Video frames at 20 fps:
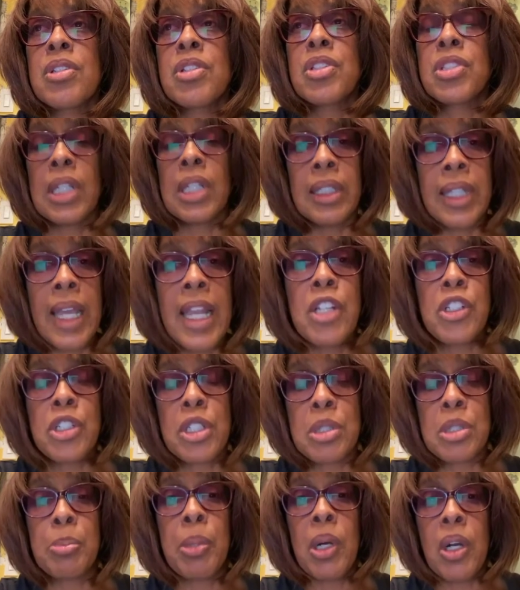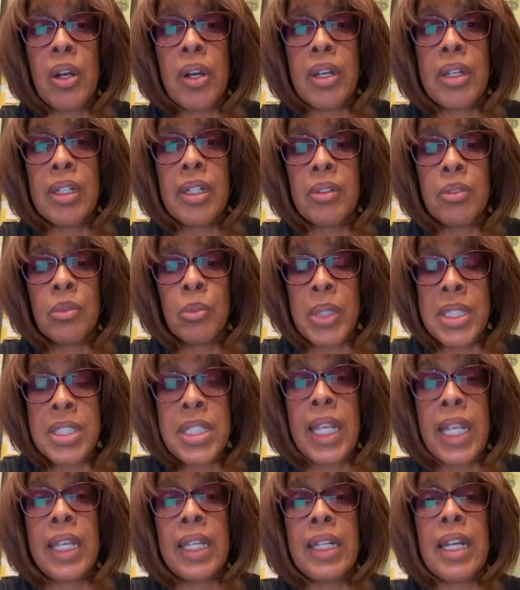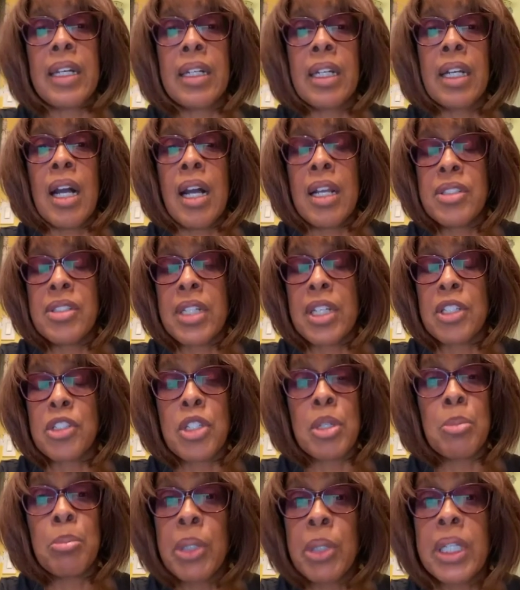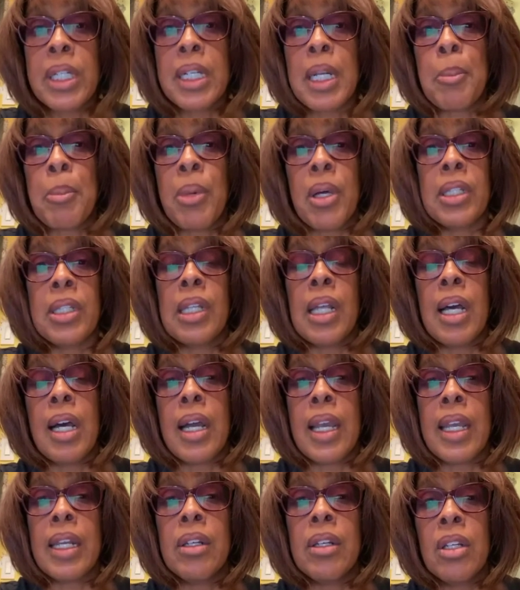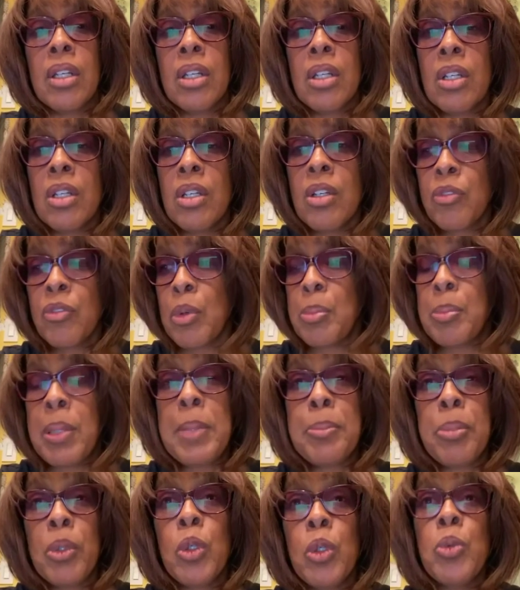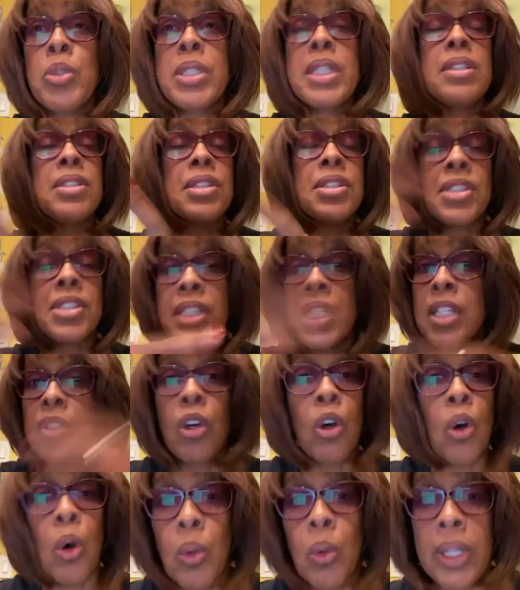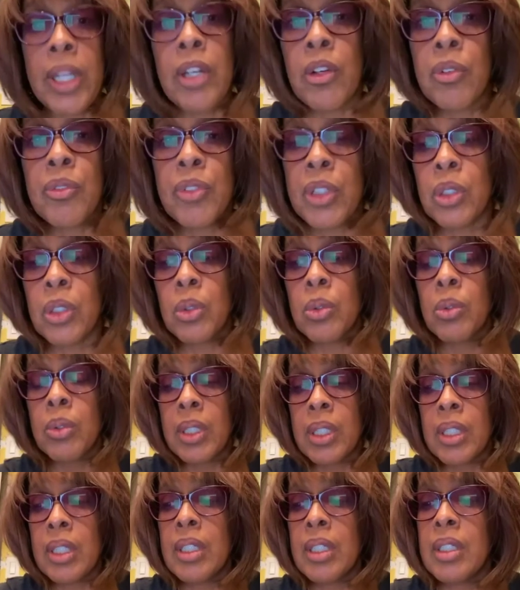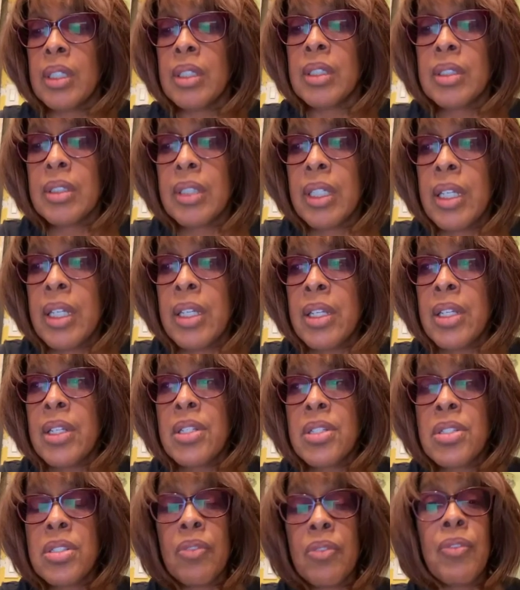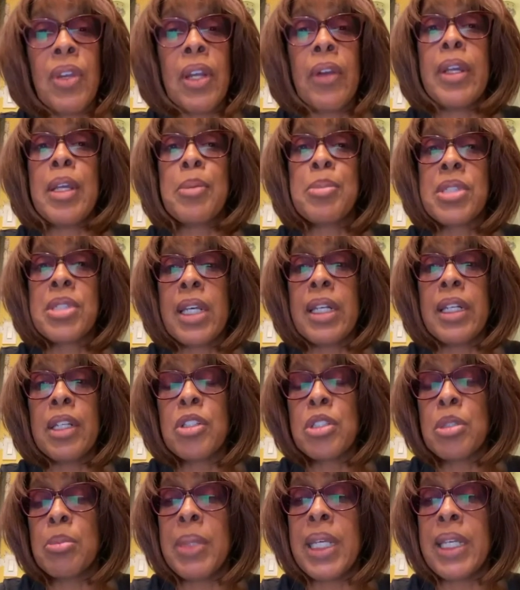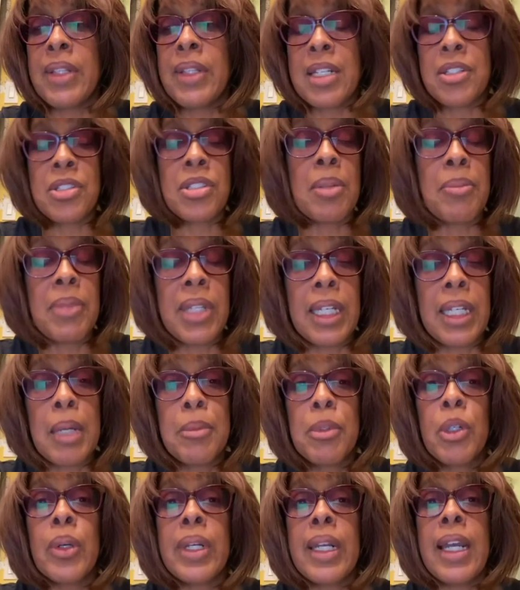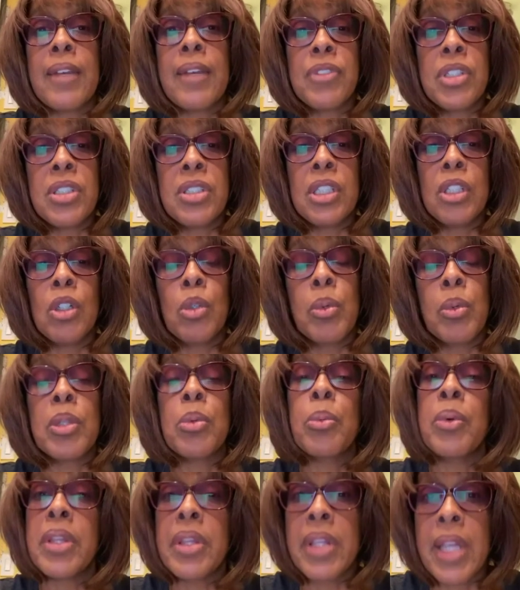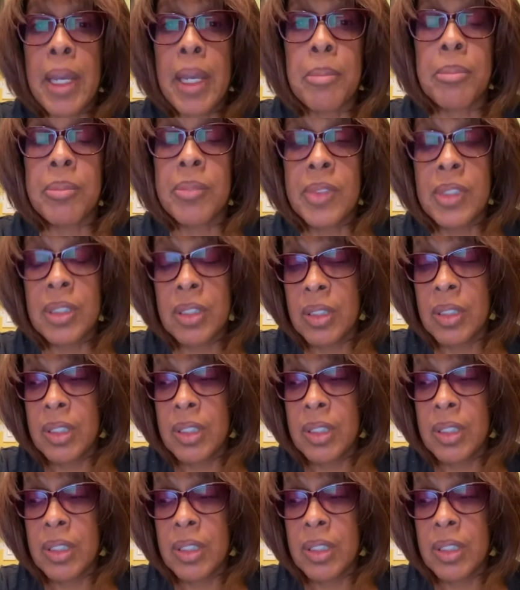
salacious part when taken out of context and put it up online for people who didn't see the whole interview is very upsetting to me. And that's something I'm going to have to deal with them.